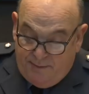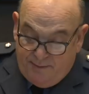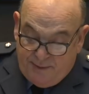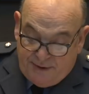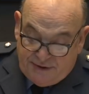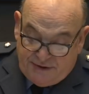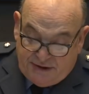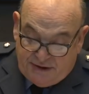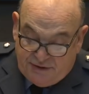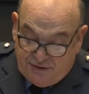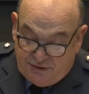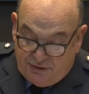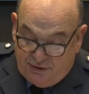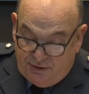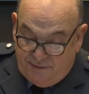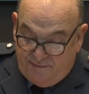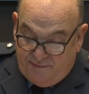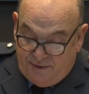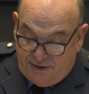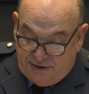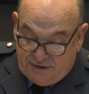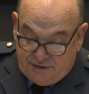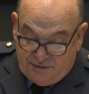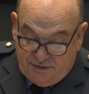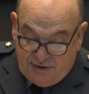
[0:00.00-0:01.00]
potential
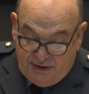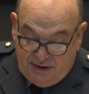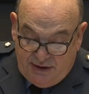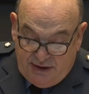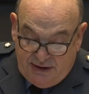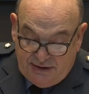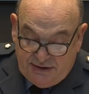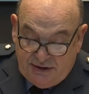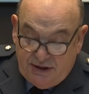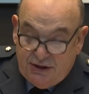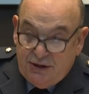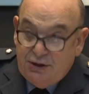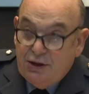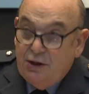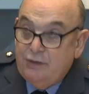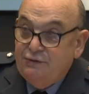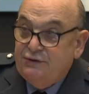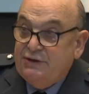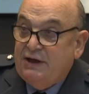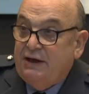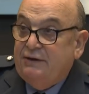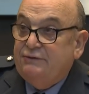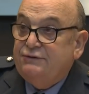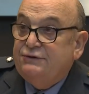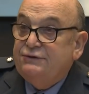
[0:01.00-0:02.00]
adversary is in no
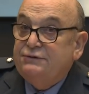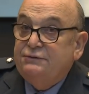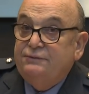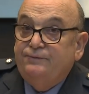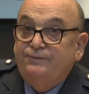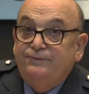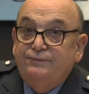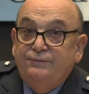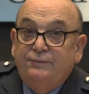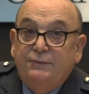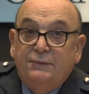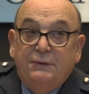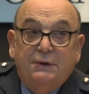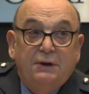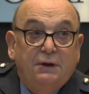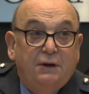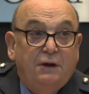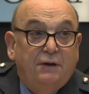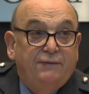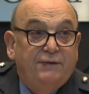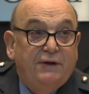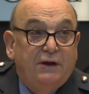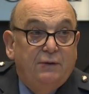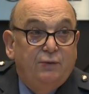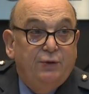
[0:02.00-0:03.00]
doubt
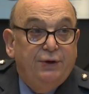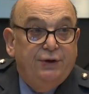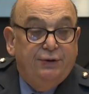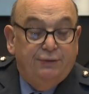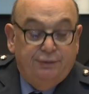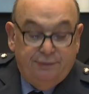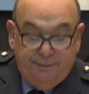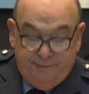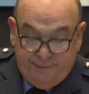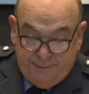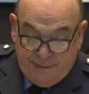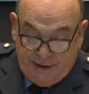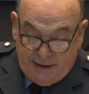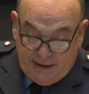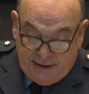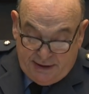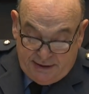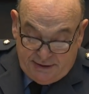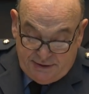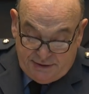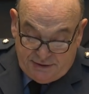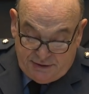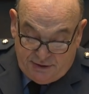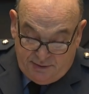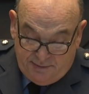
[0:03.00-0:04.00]
of our will and our
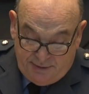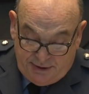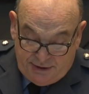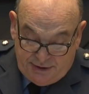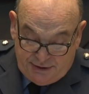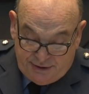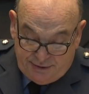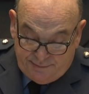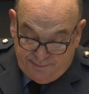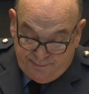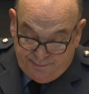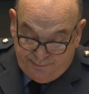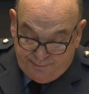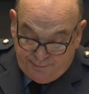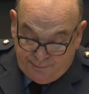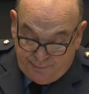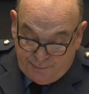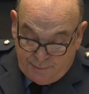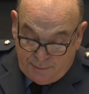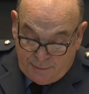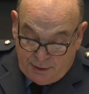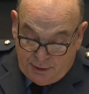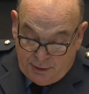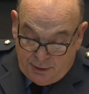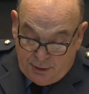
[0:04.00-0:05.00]
determination.
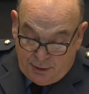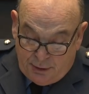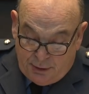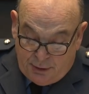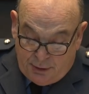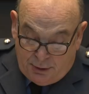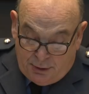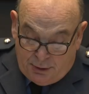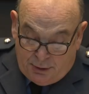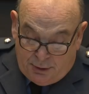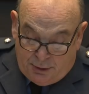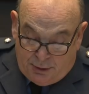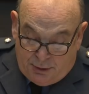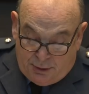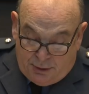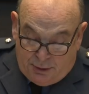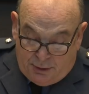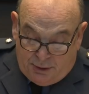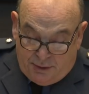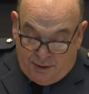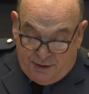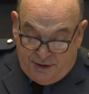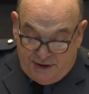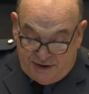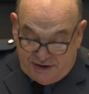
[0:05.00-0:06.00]

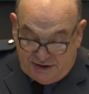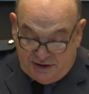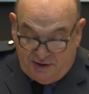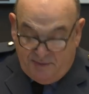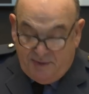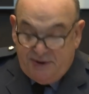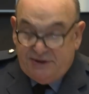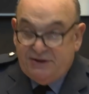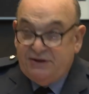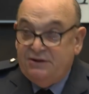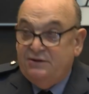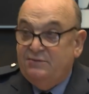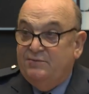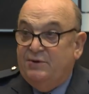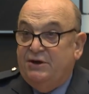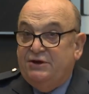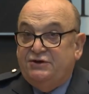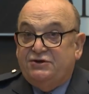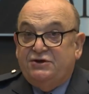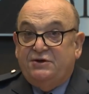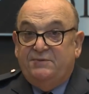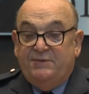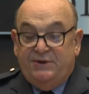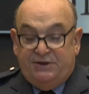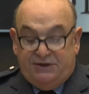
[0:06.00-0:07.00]
This committee, the
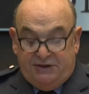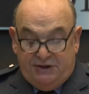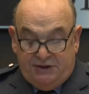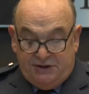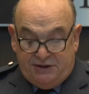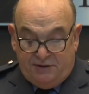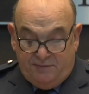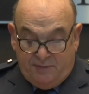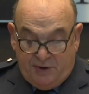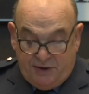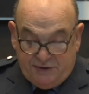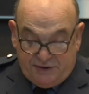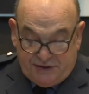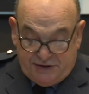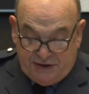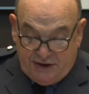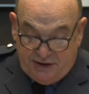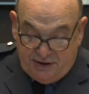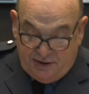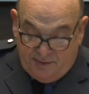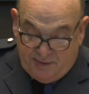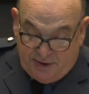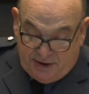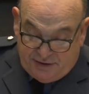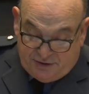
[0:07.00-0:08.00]
Military Committee, is the most
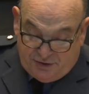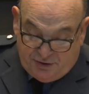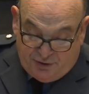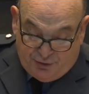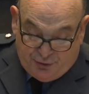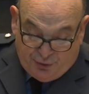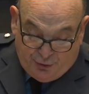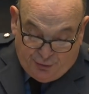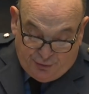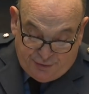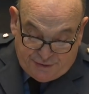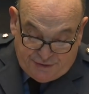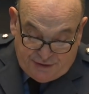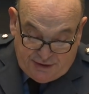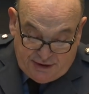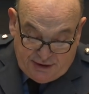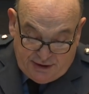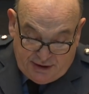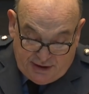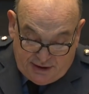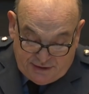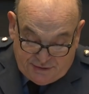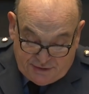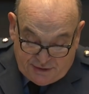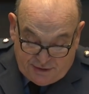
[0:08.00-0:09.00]
senior military authority in
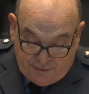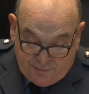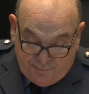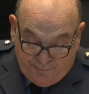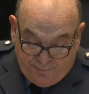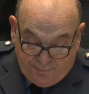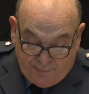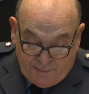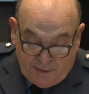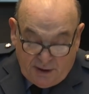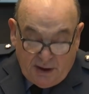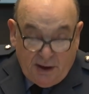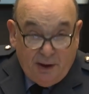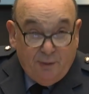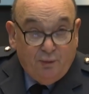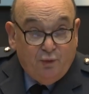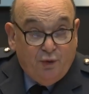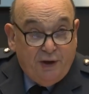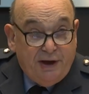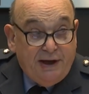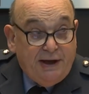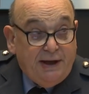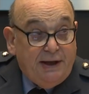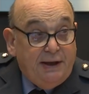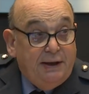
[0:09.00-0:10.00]
NATO, and
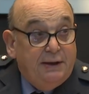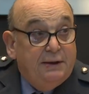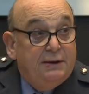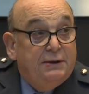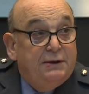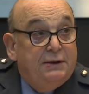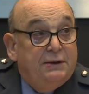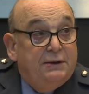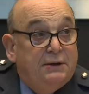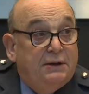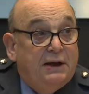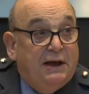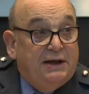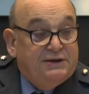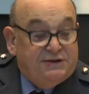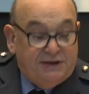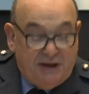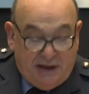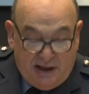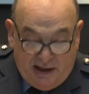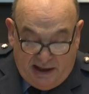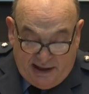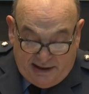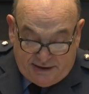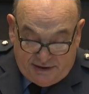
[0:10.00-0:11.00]
we, as a
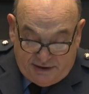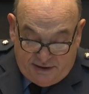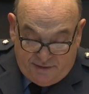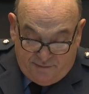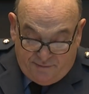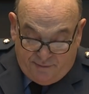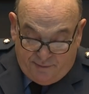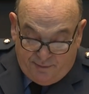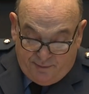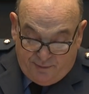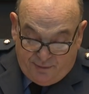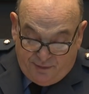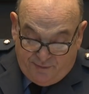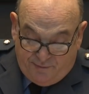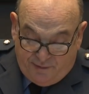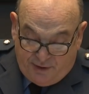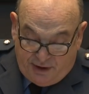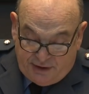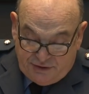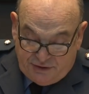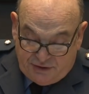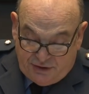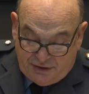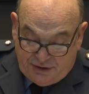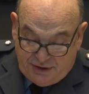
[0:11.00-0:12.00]
collective,
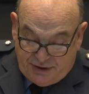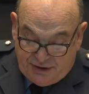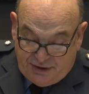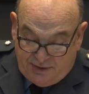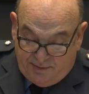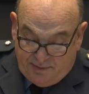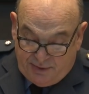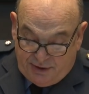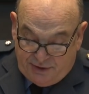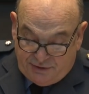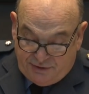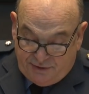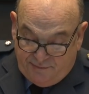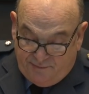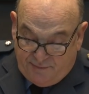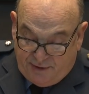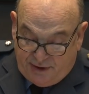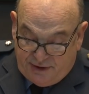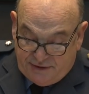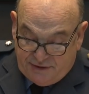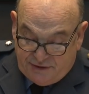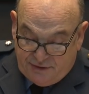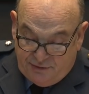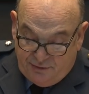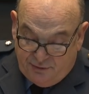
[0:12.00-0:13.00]
provide strategic military
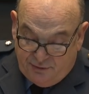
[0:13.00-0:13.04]
advice to the